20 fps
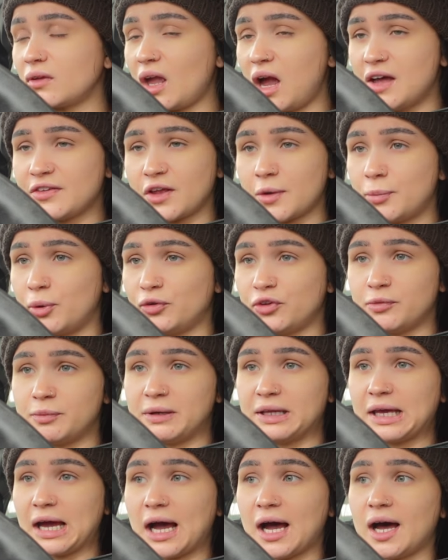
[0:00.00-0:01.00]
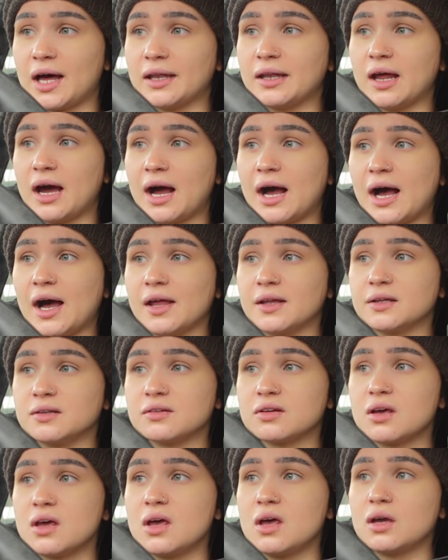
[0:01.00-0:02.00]
as I possibly can
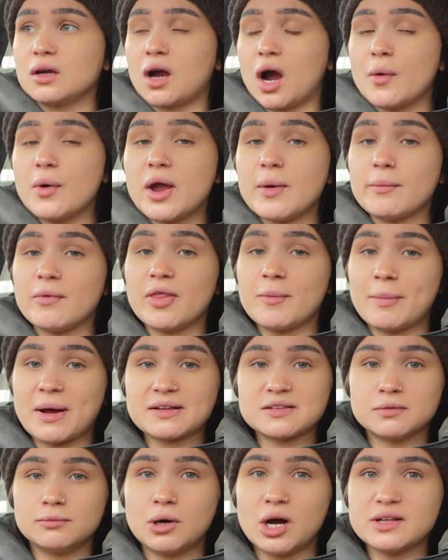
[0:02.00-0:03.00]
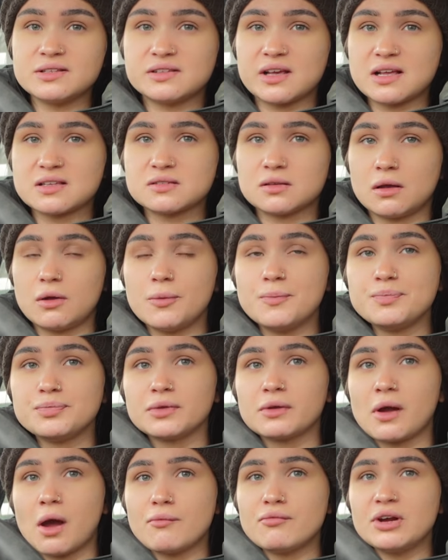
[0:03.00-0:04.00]
and go in with a better mindset. So
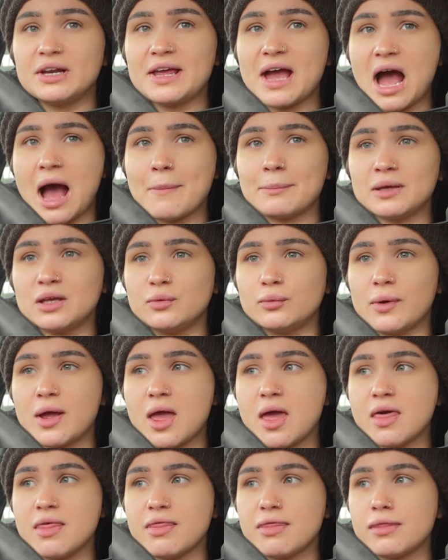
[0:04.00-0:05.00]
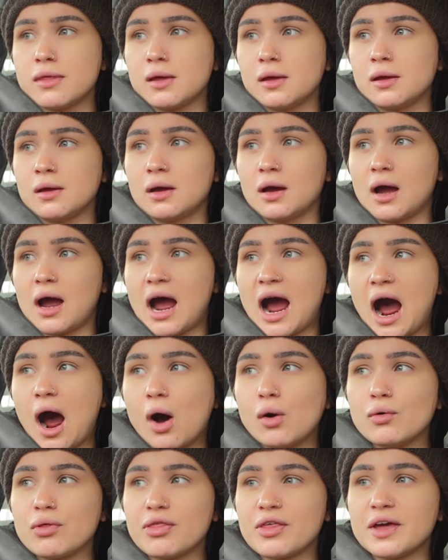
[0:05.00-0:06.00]
I'm really happy with
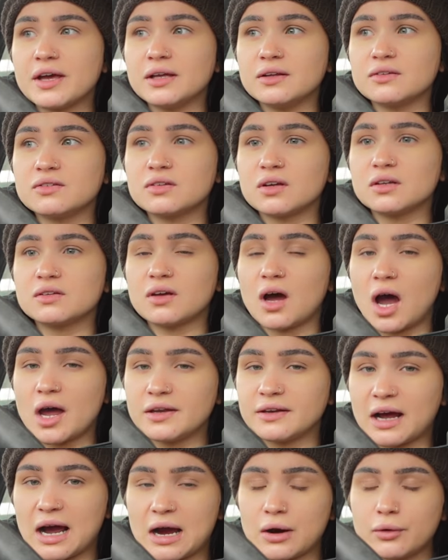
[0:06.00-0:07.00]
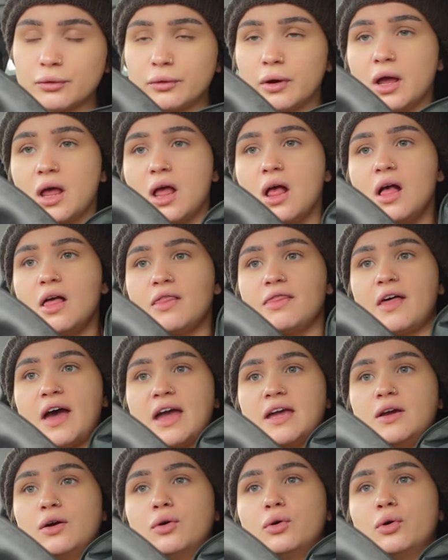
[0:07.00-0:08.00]
how things turned out.
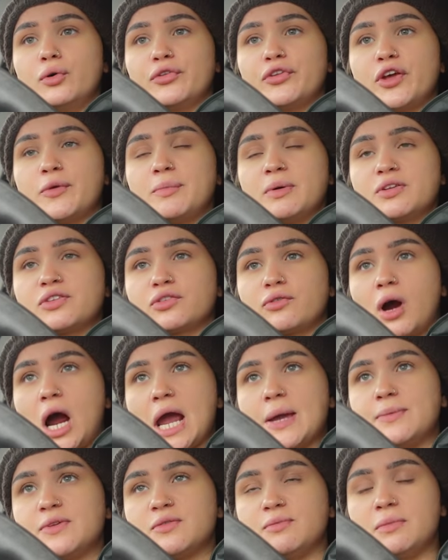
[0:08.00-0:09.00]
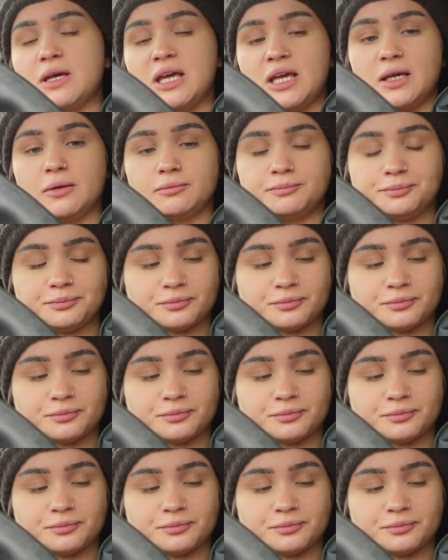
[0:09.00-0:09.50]
They also prescribed me